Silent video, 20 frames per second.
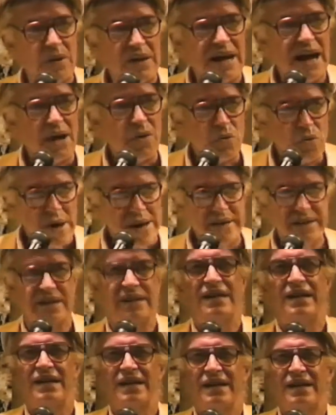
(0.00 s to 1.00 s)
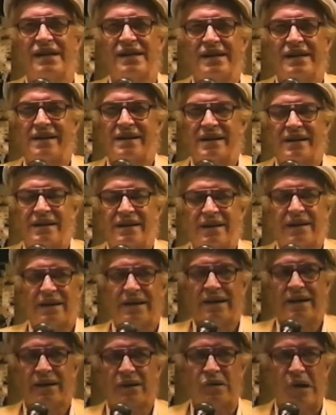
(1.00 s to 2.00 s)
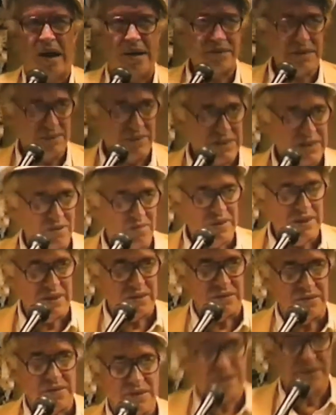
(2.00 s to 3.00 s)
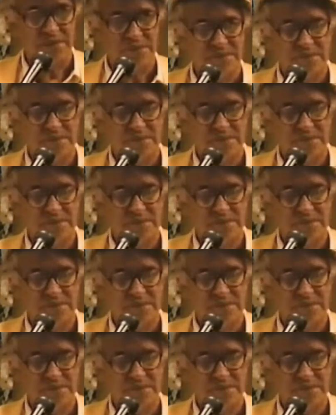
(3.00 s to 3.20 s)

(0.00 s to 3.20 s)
I read Crimes and Misdemeanors.